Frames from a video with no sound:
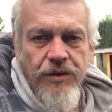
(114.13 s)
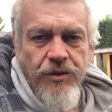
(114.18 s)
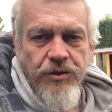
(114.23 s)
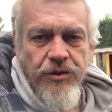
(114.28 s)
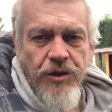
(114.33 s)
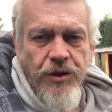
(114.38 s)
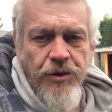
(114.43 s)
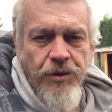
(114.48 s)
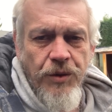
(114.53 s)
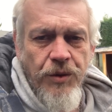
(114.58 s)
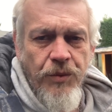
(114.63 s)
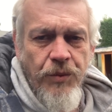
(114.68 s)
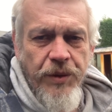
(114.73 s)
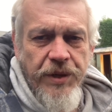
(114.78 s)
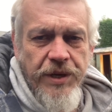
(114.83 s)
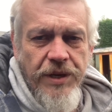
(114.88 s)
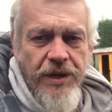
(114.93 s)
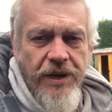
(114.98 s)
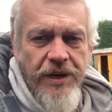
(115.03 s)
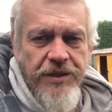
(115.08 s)
So we
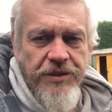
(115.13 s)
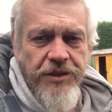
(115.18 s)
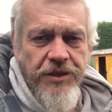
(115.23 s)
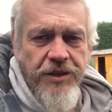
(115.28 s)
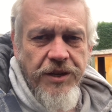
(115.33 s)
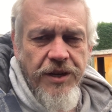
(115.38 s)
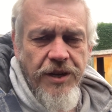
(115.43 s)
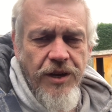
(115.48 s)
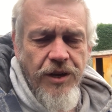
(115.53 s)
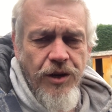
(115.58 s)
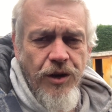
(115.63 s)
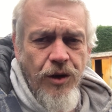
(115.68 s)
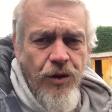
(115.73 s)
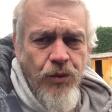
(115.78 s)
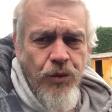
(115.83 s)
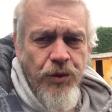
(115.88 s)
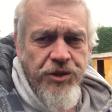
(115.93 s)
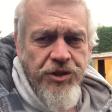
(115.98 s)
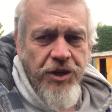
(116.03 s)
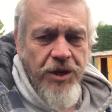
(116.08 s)
collected a lot of
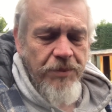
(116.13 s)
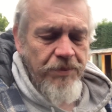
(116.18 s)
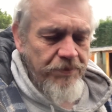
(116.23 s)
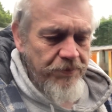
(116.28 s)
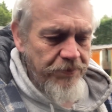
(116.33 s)
wood chip,